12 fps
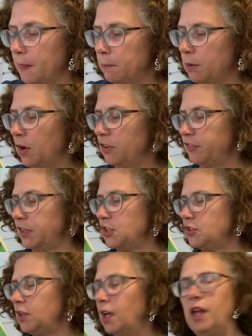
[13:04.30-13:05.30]
Pearl
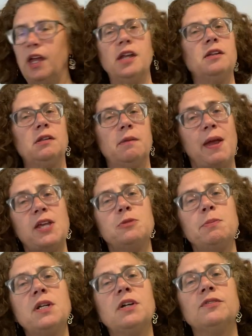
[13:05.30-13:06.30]
finished, In the
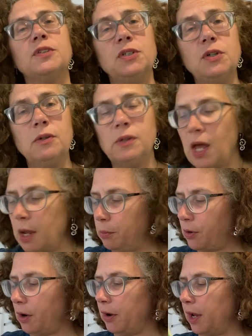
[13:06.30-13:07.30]
basement of the new
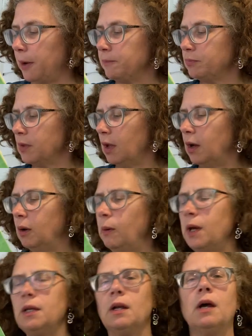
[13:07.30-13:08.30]
library.
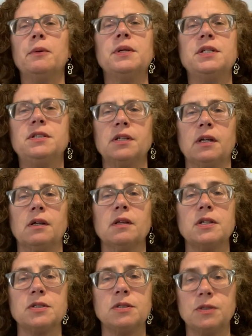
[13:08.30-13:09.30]
A
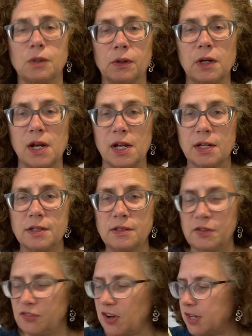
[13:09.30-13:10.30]
ridiculous story,
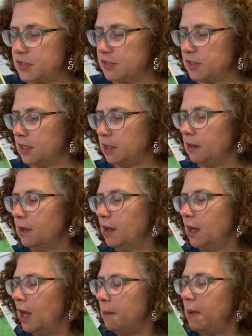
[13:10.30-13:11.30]
said Francine,
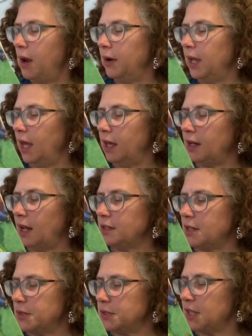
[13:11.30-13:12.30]
Marianne at
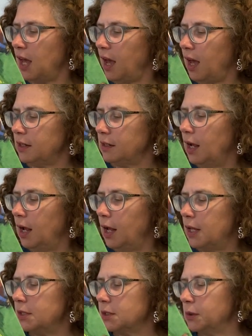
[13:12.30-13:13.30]
their side,
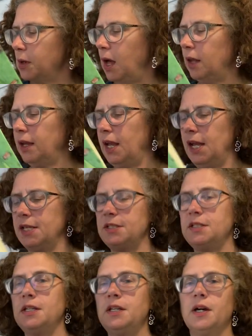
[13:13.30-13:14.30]
scrawled a
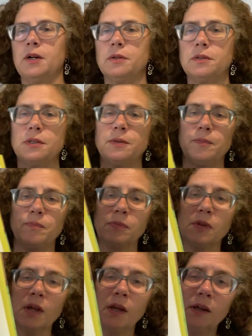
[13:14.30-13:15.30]
hasty note.
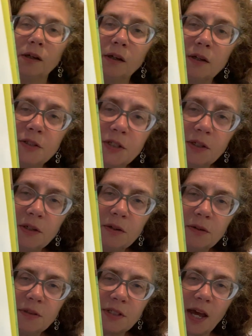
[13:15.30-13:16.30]

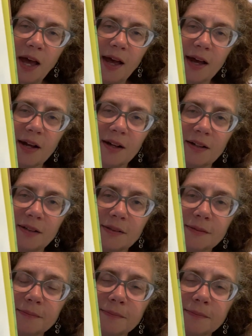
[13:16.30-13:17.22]
Do tell.